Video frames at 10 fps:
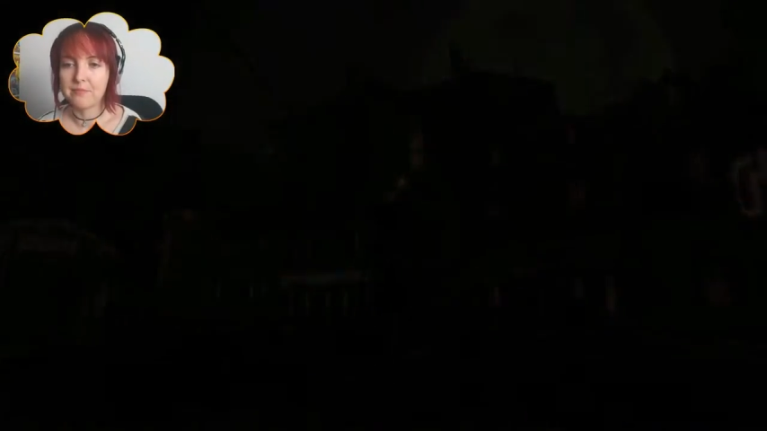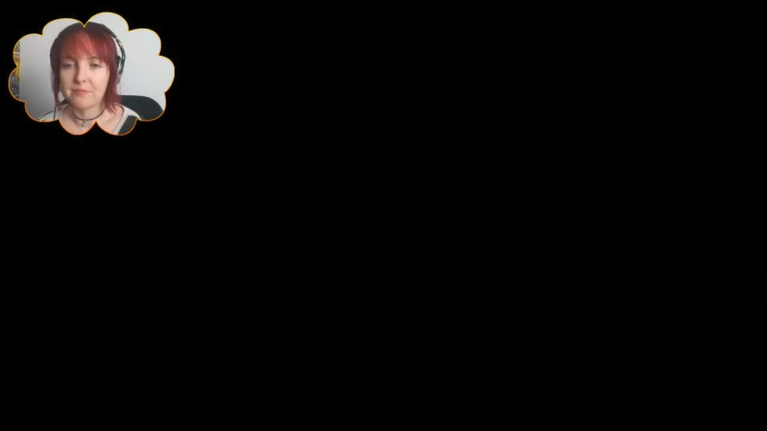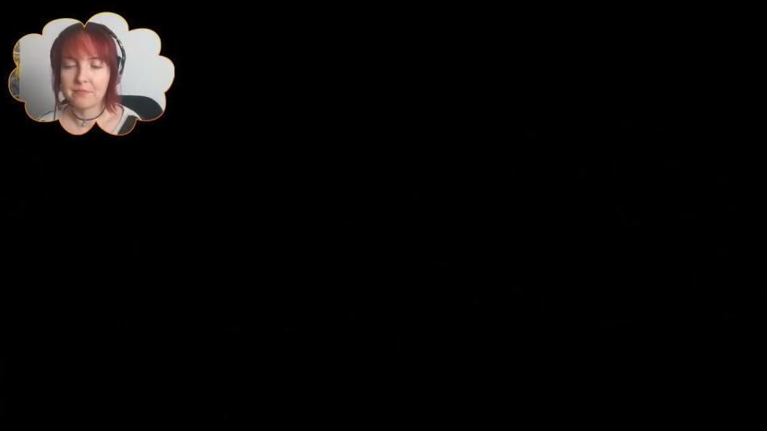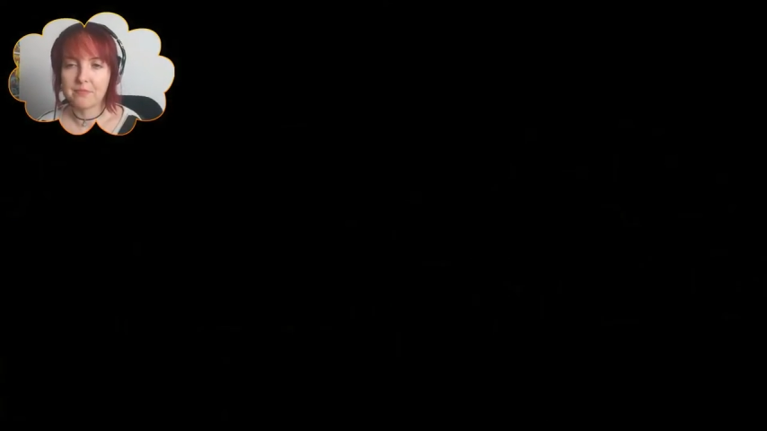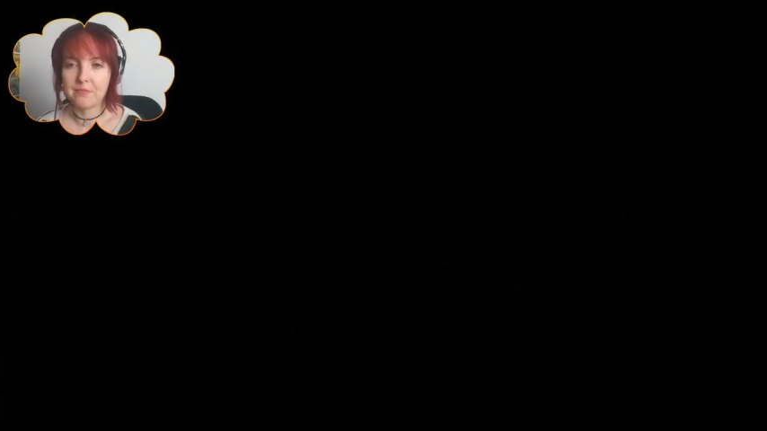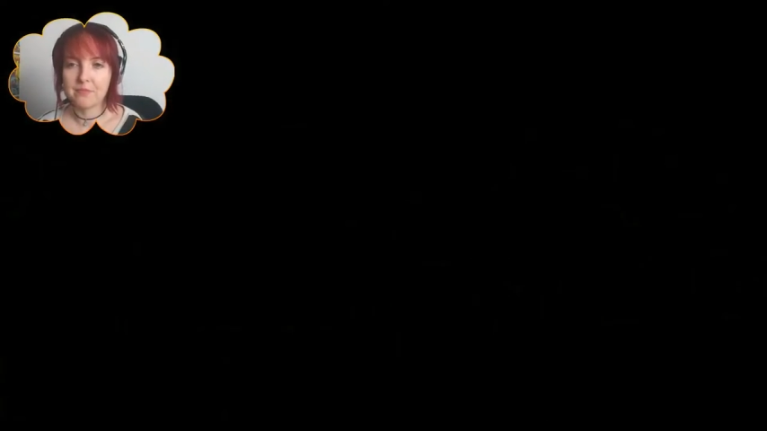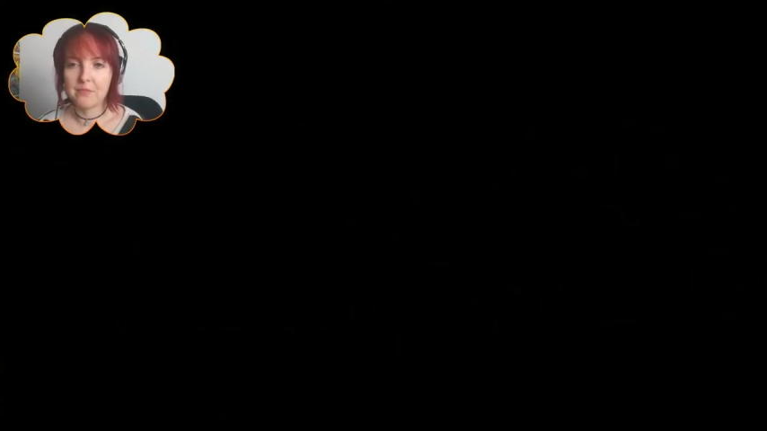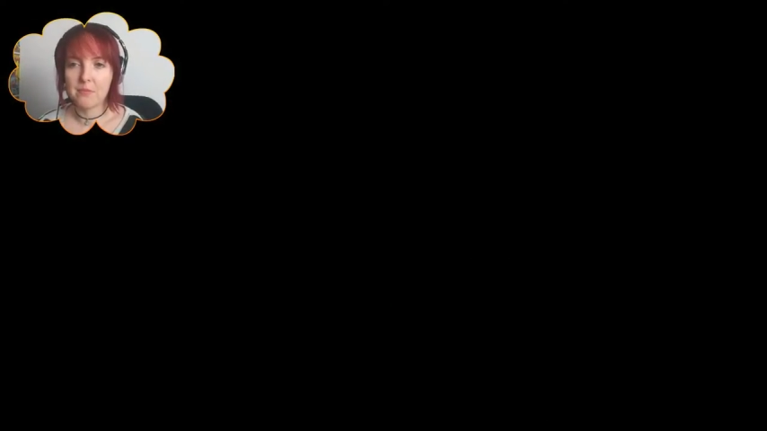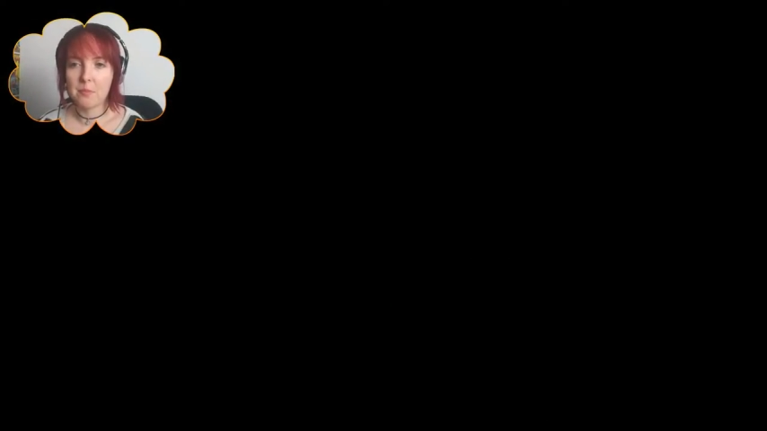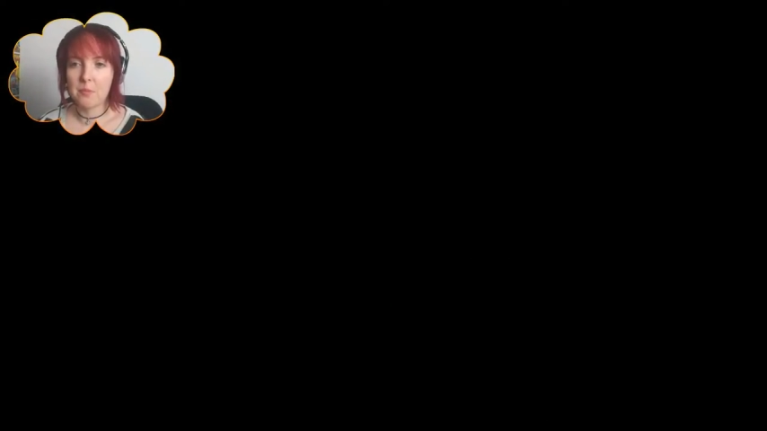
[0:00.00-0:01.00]

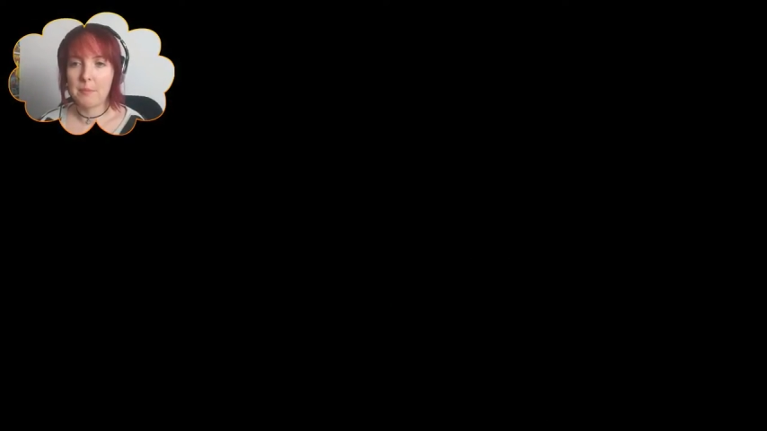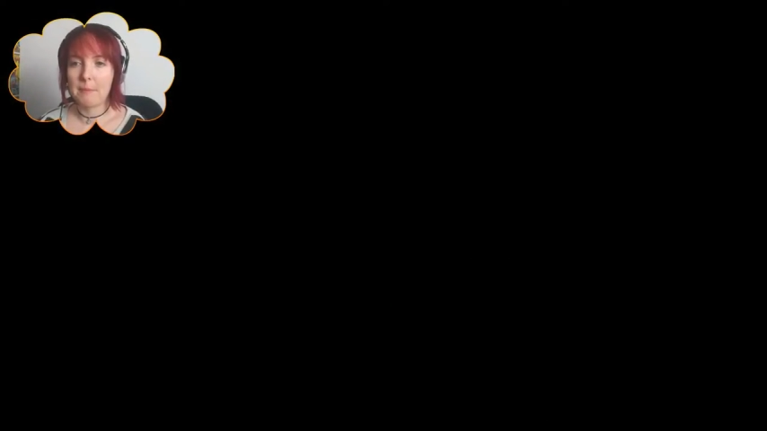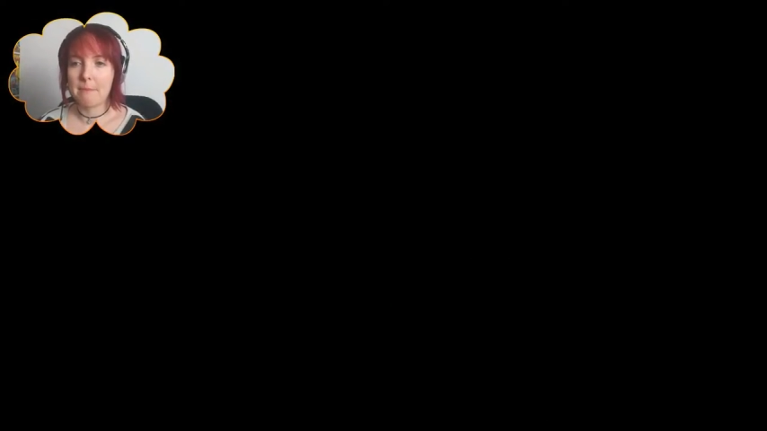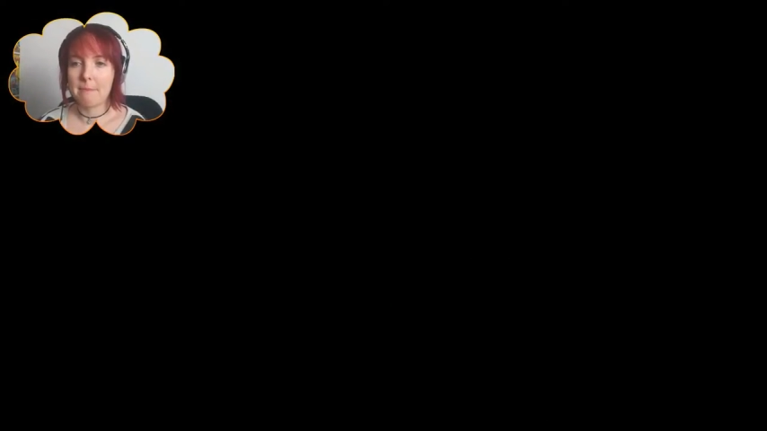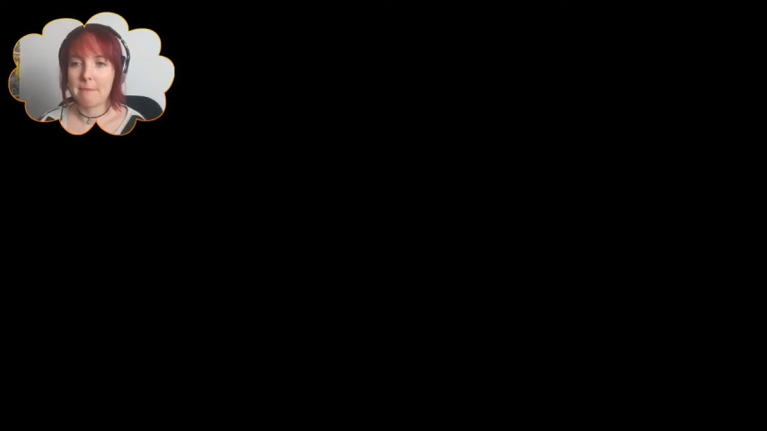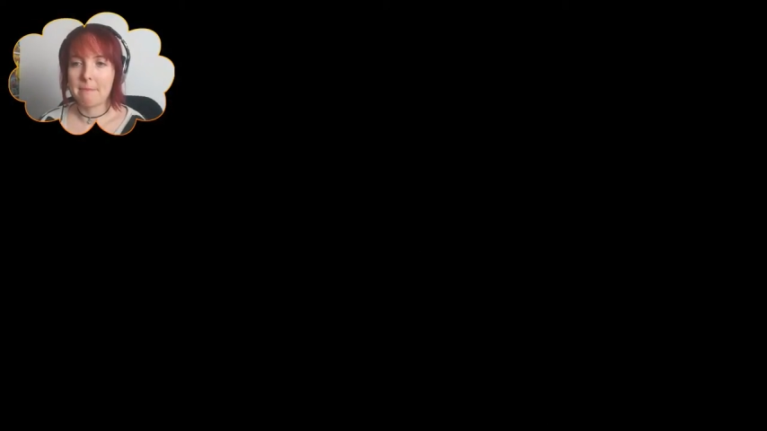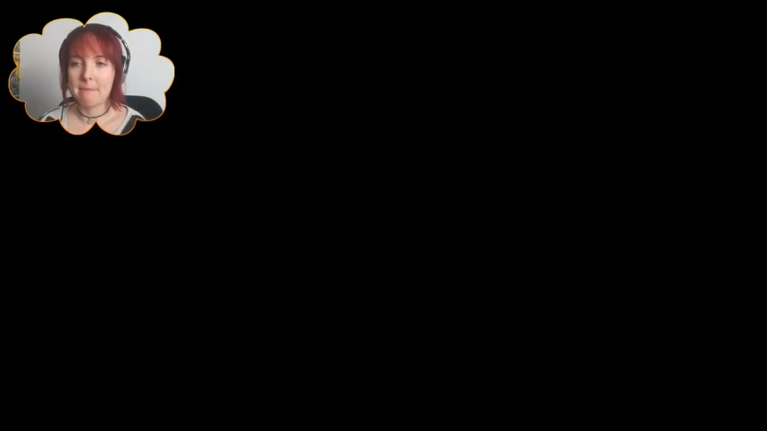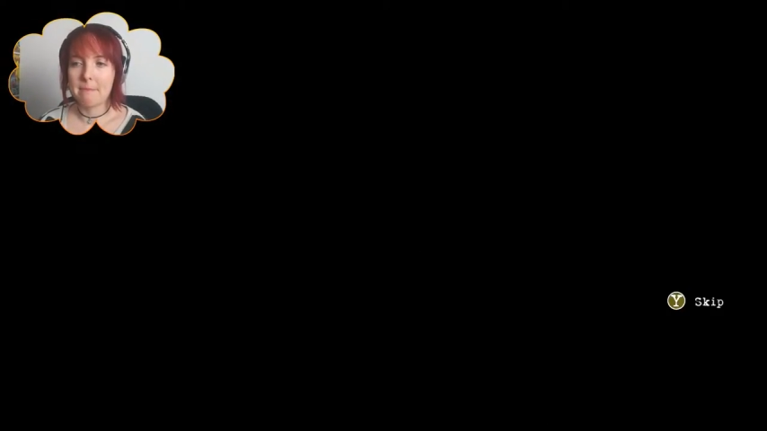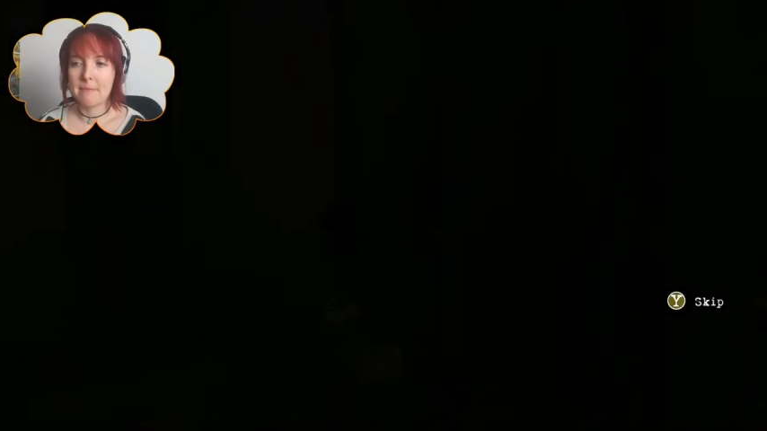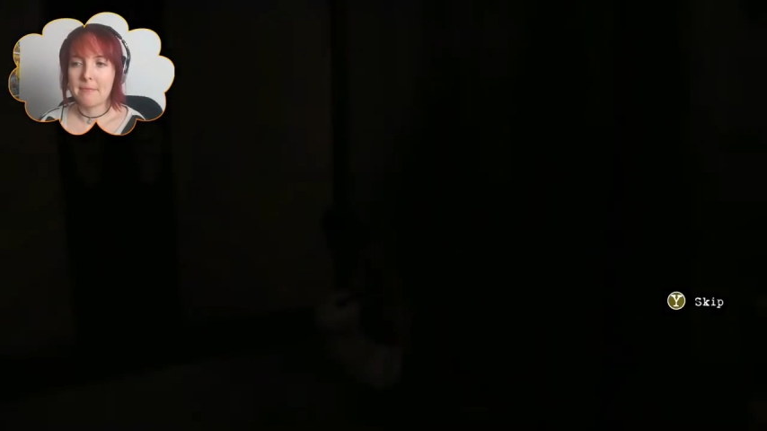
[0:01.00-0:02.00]
No one is speaking in this clip.